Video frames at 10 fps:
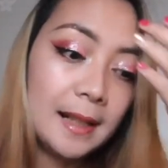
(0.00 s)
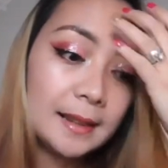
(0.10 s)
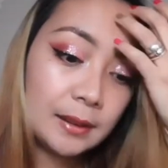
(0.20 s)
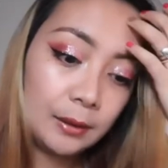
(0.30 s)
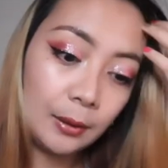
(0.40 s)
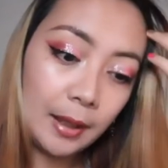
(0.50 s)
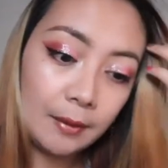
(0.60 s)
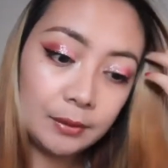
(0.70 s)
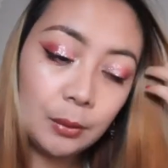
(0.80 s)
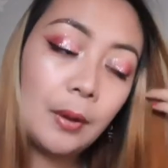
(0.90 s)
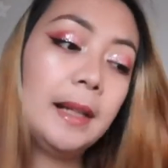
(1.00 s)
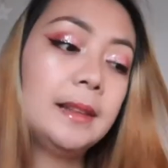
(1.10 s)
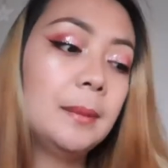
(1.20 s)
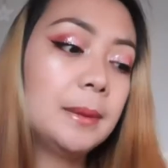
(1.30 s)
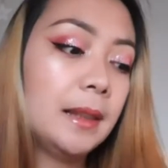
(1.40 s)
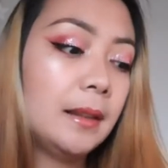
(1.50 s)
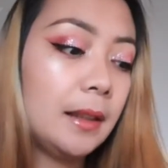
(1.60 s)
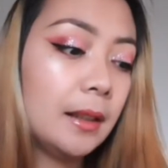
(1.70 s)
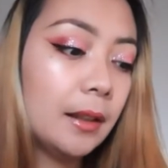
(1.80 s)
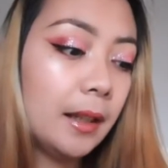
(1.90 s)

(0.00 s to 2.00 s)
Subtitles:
So I have 2 items in here,